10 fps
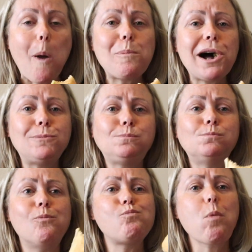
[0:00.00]
But
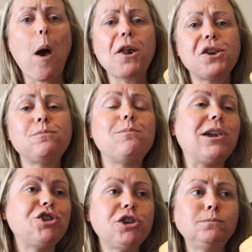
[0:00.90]
I didn't
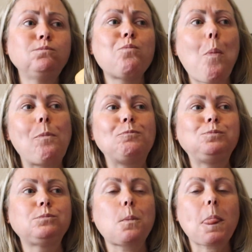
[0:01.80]
mention,
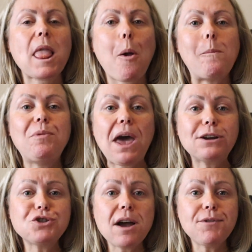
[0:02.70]
they
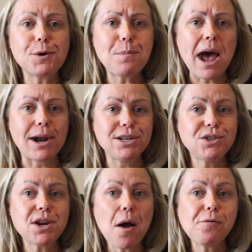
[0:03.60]
actually have their
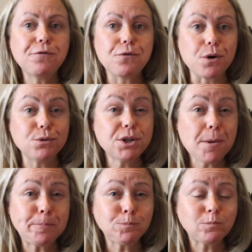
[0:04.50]
patties now
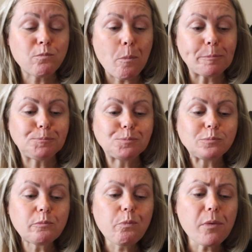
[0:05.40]
frozen,
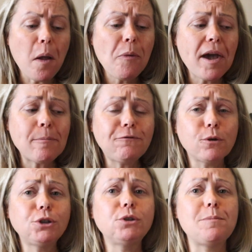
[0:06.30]
and they come
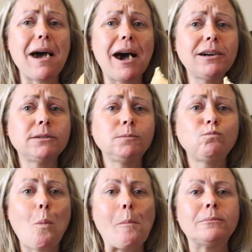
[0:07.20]
4 to a pack.
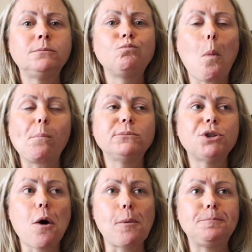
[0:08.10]

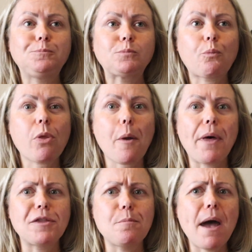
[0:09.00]
So
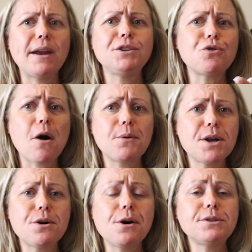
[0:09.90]
like the patties are
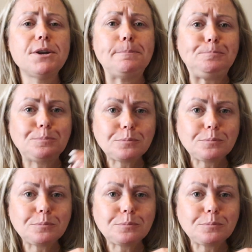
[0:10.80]
already cooked and